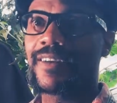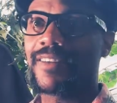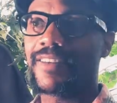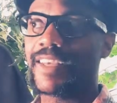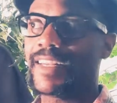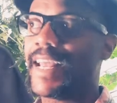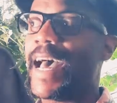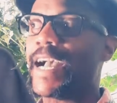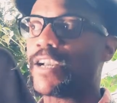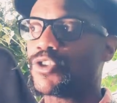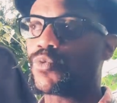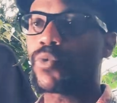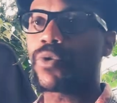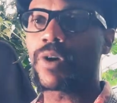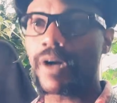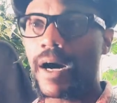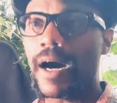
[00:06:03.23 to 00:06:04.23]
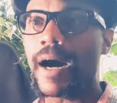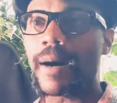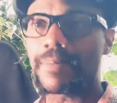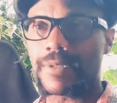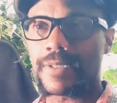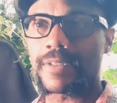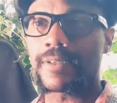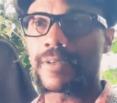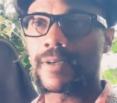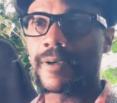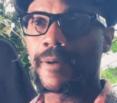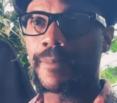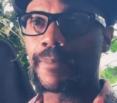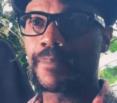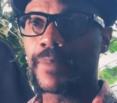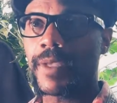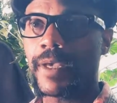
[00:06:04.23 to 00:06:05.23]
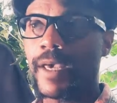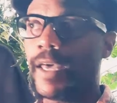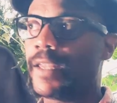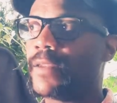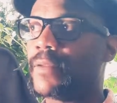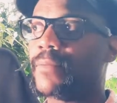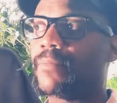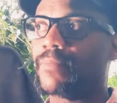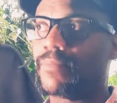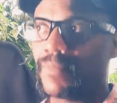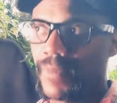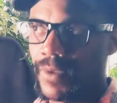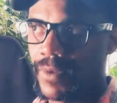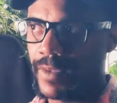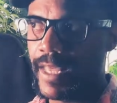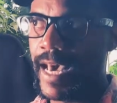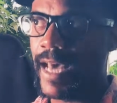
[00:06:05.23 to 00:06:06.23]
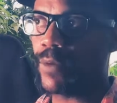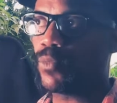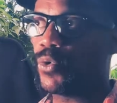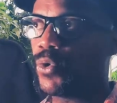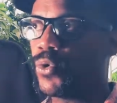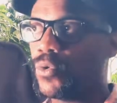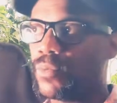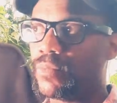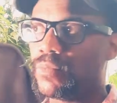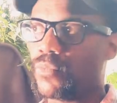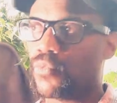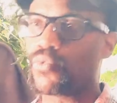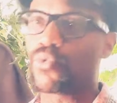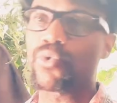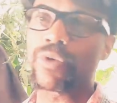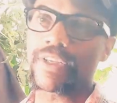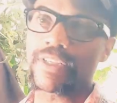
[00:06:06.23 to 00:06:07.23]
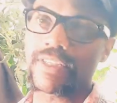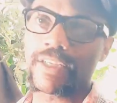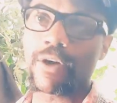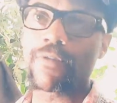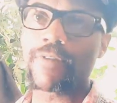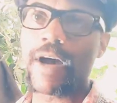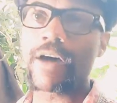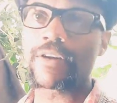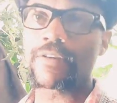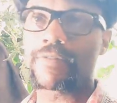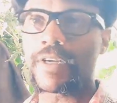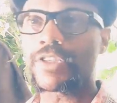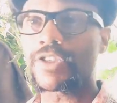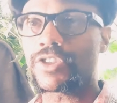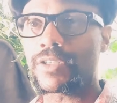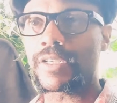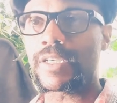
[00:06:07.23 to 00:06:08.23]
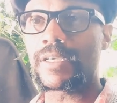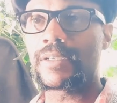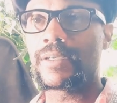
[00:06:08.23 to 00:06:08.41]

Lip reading: than actual cops. And that will rule itself out eventually.